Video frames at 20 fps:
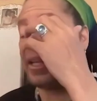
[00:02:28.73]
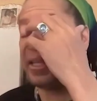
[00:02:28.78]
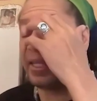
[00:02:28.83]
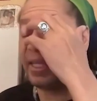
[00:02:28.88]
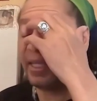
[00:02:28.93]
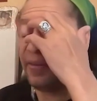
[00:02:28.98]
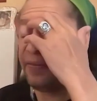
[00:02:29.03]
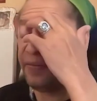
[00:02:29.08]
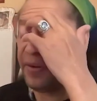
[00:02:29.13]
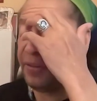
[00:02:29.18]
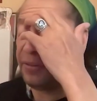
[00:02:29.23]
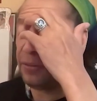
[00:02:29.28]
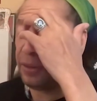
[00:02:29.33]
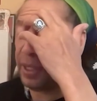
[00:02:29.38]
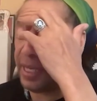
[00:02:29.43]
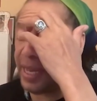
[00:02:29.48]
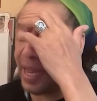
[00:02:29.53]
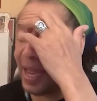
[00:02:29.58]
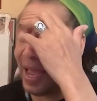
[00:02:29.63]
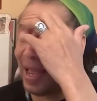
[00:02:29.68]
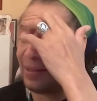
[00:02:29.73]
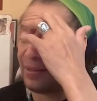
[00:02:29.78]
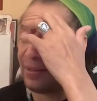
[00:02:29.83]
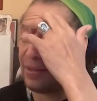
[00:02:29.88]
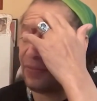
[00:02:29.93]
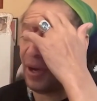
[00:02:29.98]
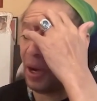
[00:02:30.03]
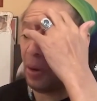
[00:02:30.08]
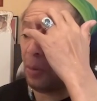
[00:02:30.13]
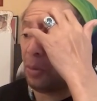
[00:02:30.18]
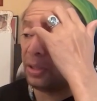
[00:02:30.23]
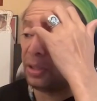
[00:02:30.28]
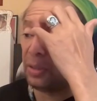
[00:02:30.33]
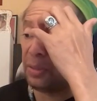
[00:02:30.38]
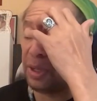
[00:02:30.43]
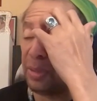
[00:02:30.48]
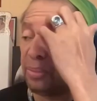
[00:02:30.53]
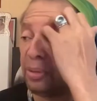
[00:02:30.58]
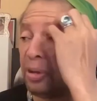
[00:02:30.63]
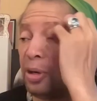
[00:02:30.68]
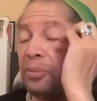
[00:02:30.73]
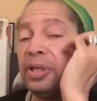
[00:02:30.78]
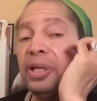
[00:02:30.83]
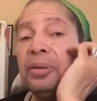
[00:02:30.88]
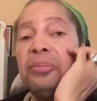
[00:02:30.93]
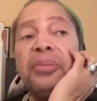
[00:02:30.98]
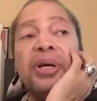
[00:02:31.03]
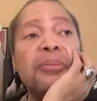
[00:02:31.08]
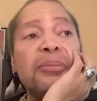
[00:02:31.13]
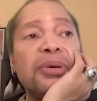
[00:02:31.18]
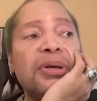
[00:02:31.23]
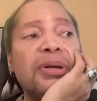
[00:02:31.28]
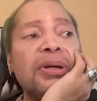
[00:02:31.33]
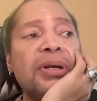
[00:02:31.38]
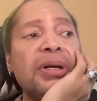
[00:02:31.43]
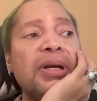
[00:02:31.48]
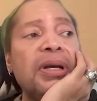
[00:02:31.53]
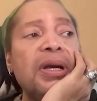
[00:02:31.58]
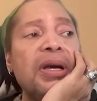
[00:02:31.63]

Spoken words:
And then eventually they asked if I wanted to be a permanent member,